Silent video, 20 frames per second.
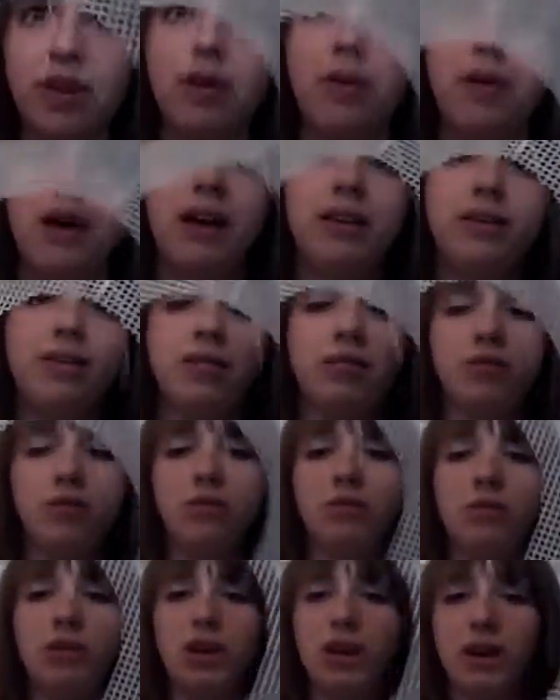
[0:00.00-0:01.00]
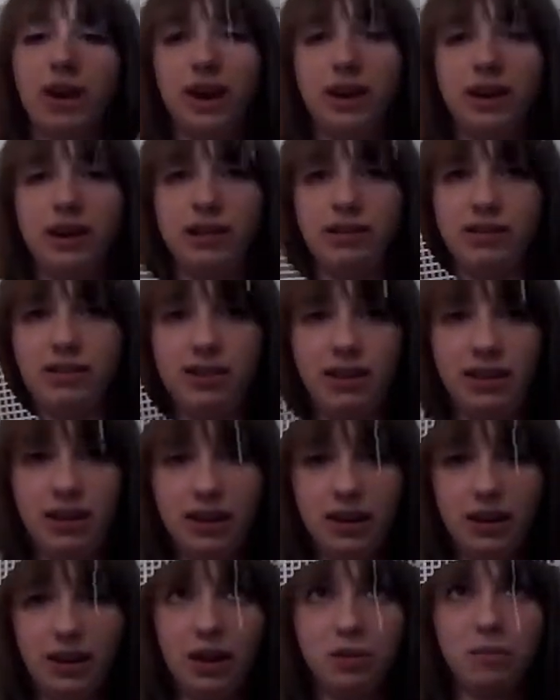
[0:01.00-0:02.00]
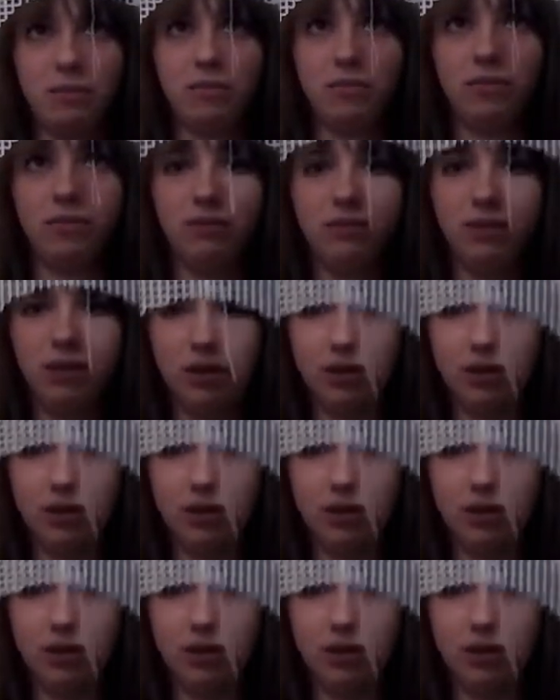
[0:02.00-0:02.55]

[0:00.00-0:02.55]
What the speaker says: So as you can kind of see, I'm